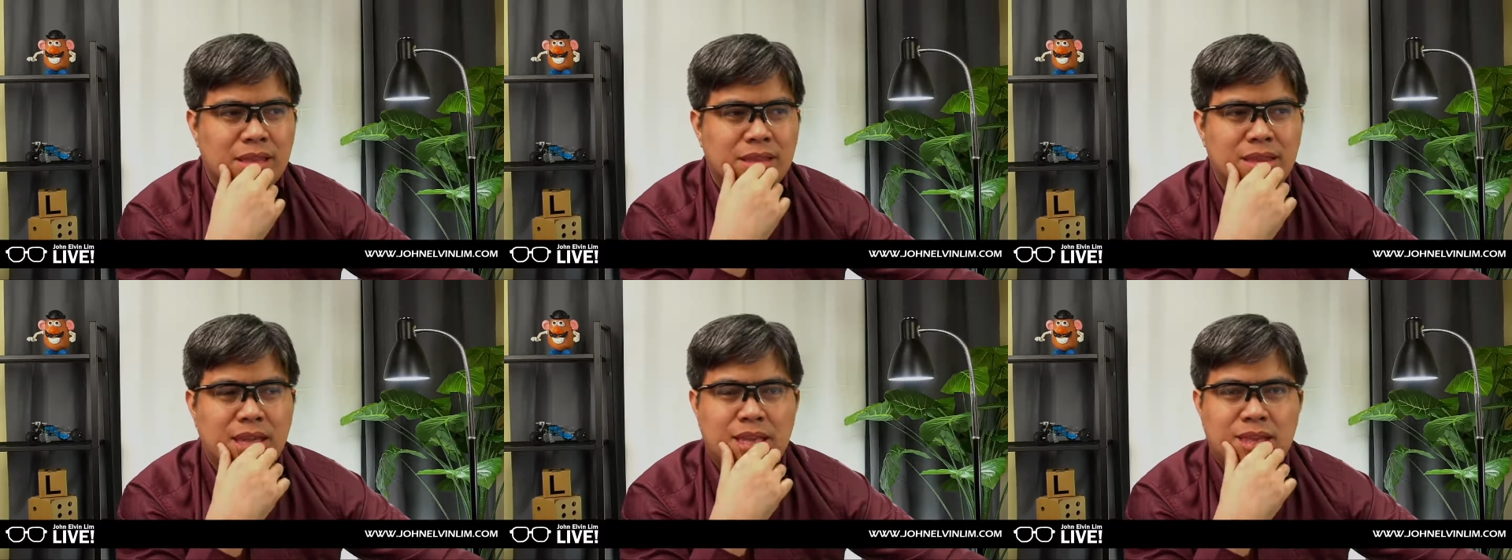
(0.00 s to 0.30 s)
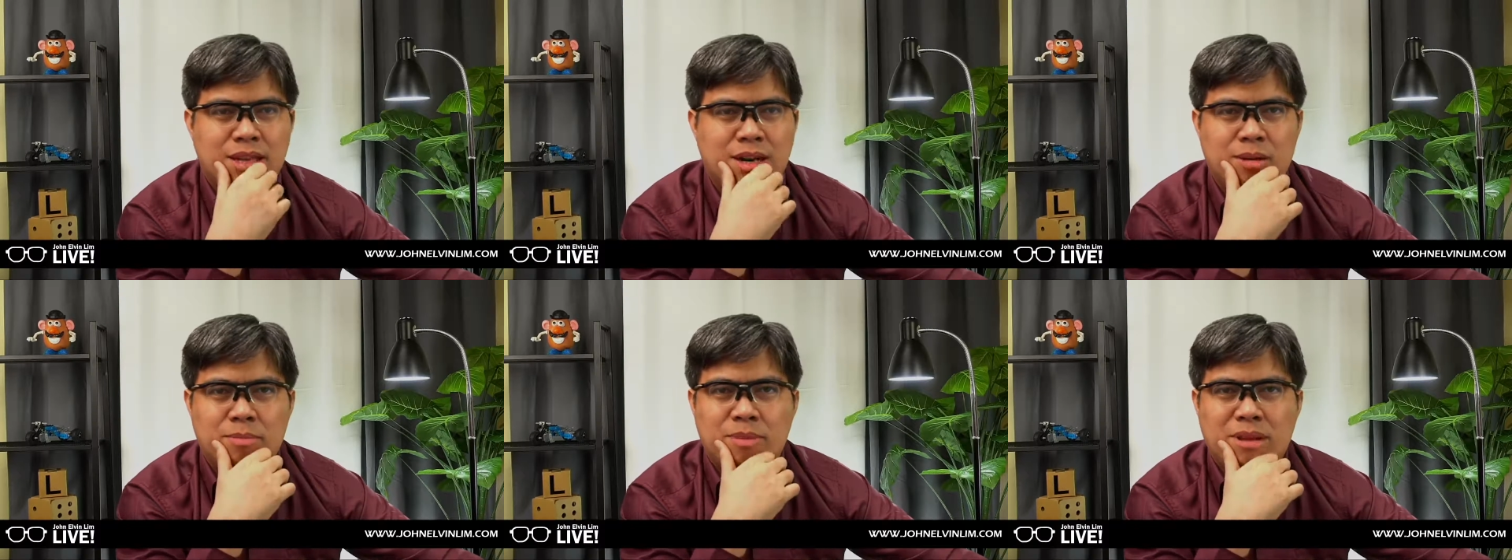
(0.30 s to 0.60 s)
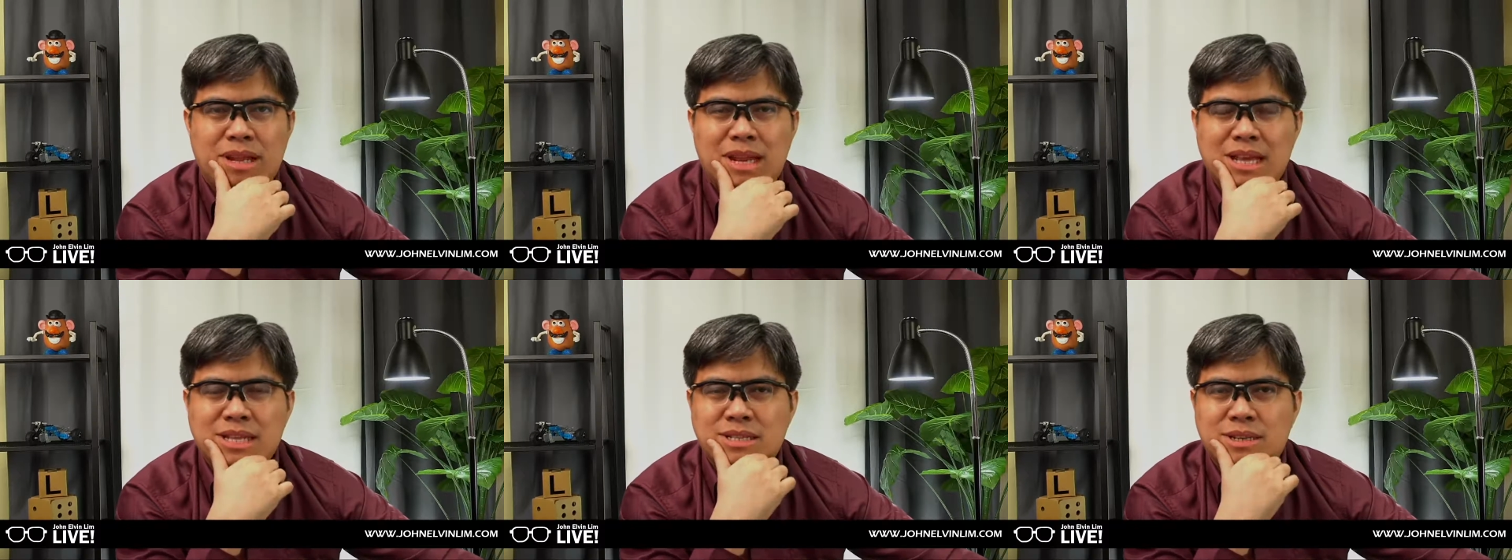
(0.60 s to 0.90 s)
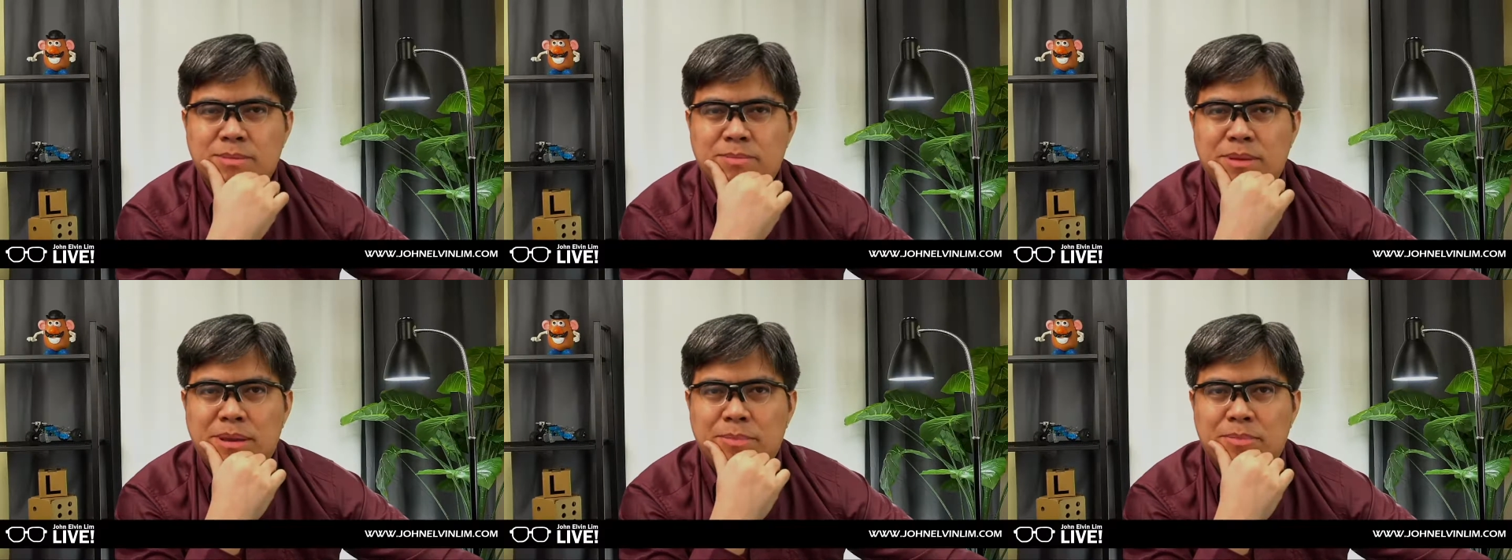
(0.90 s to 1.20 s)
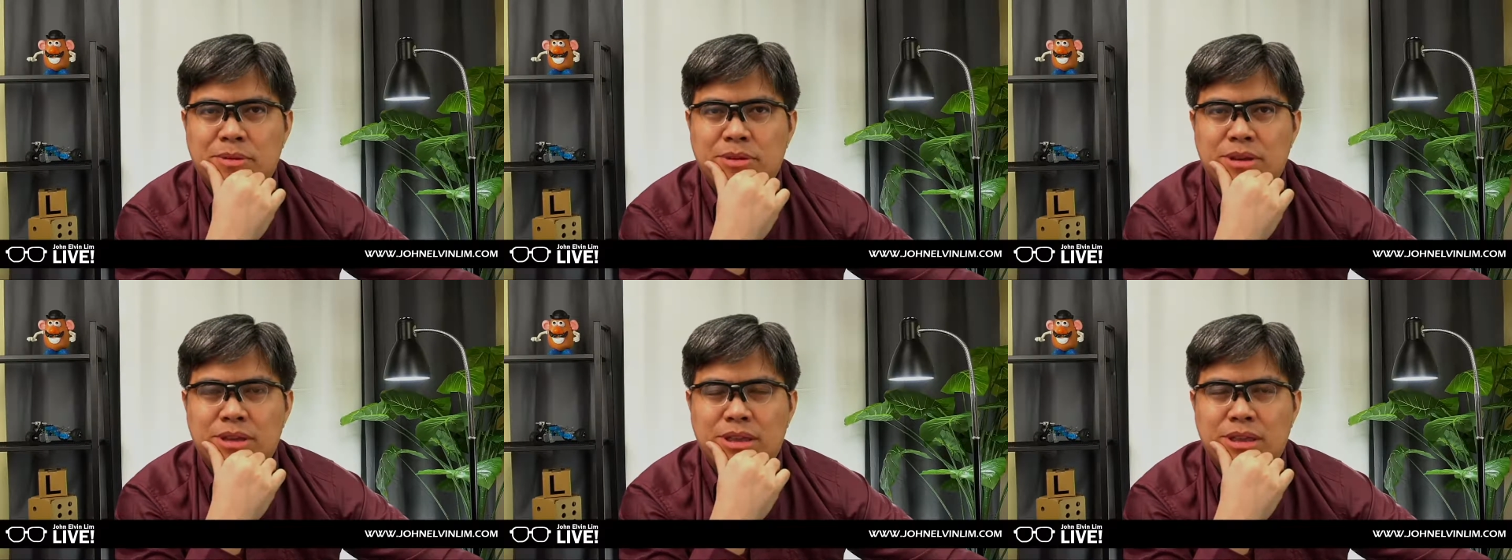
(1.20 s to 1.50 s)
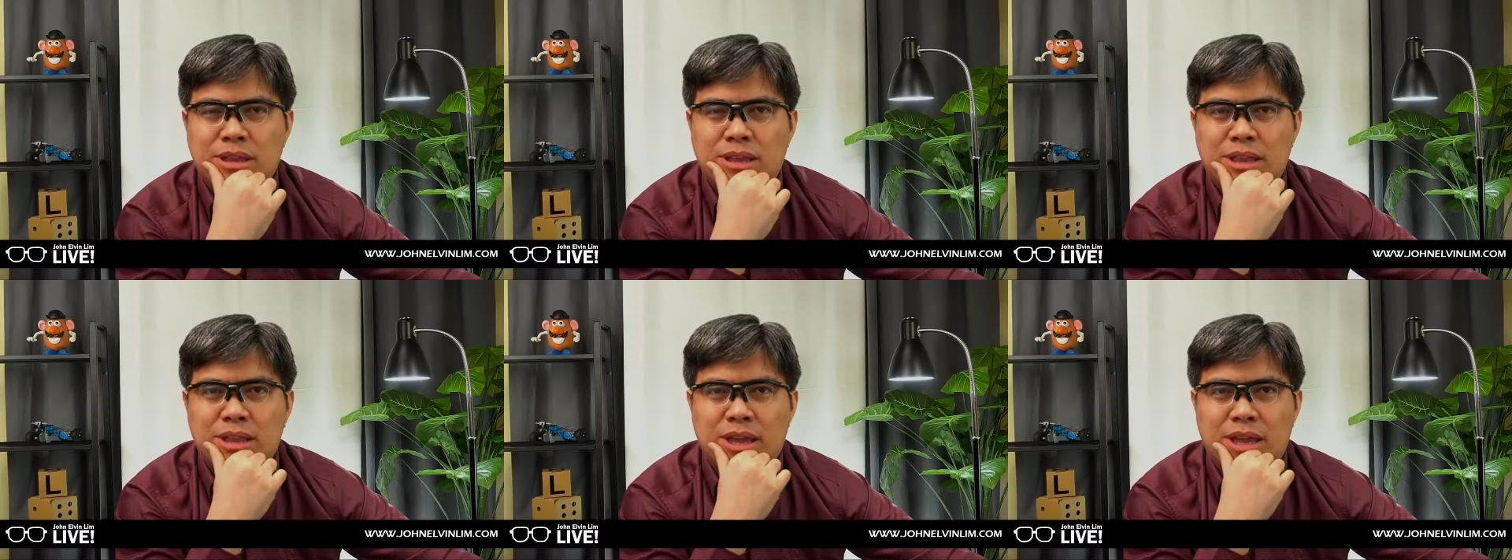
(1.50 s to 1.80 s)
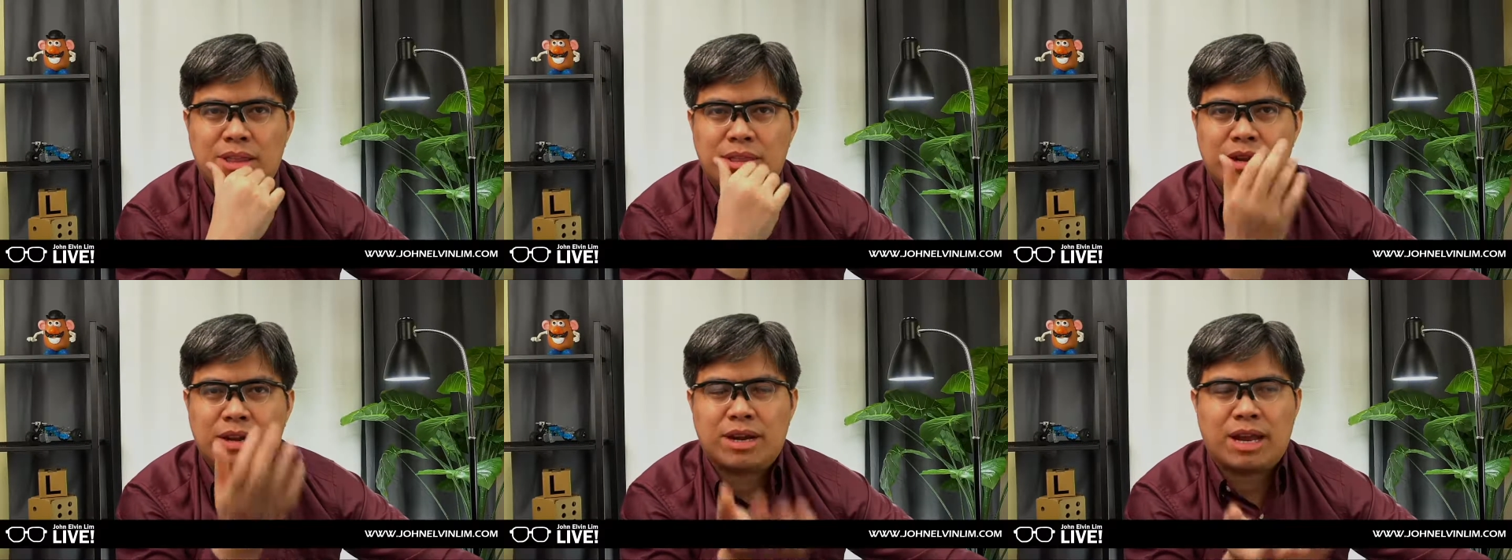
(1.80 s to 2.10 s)
then there'll be lesser people
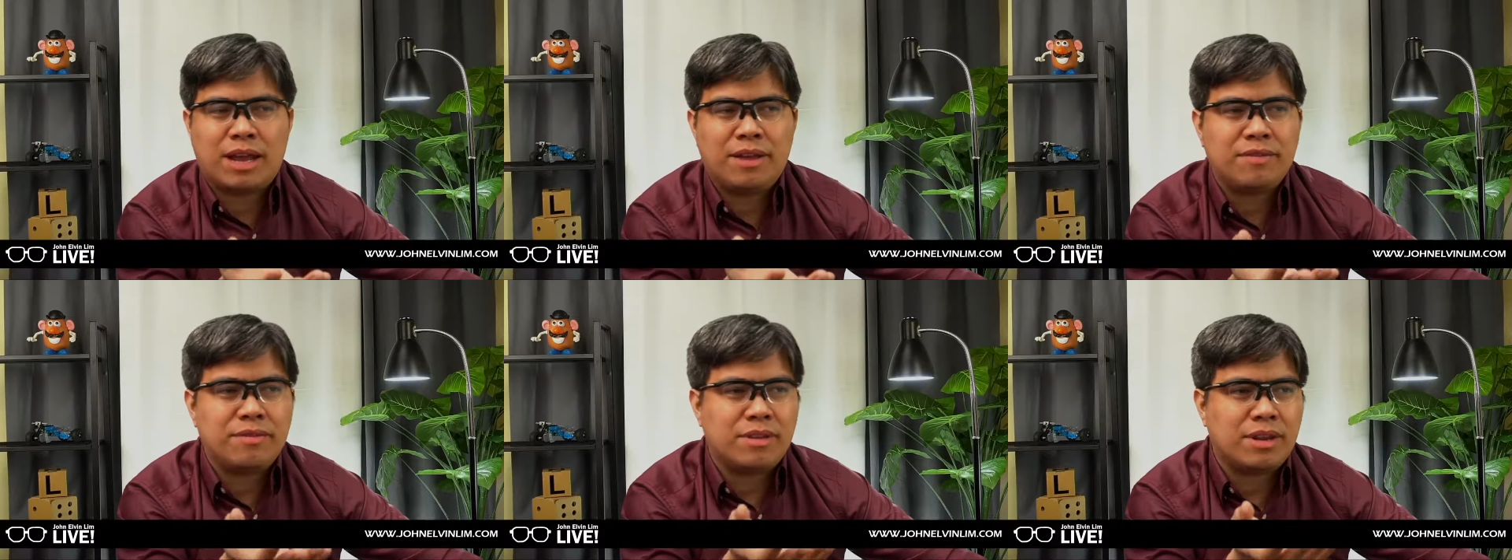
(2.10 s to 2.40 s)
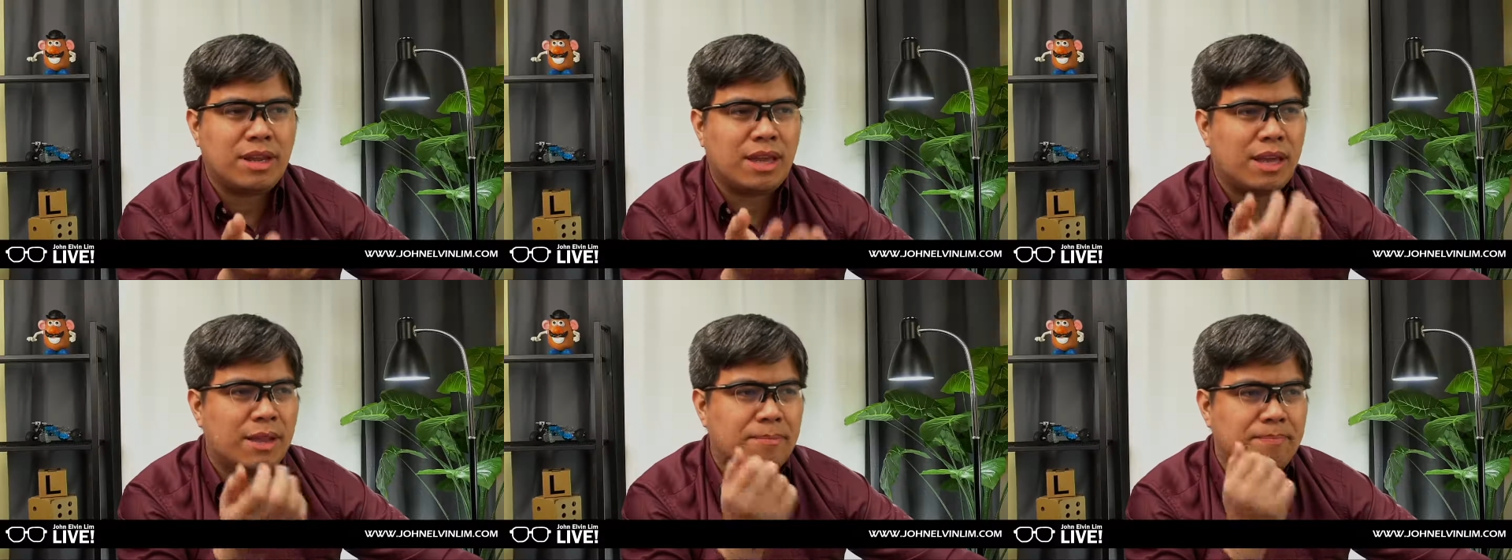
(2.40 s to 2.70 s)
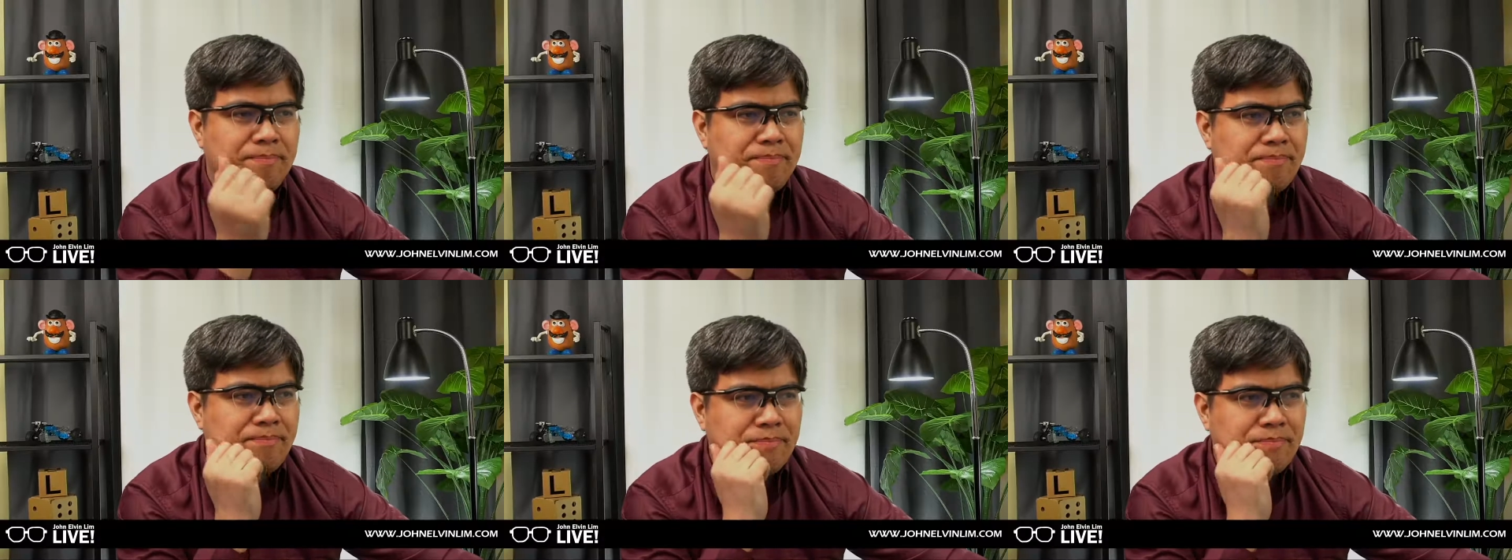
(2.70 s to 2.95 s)
in their country. And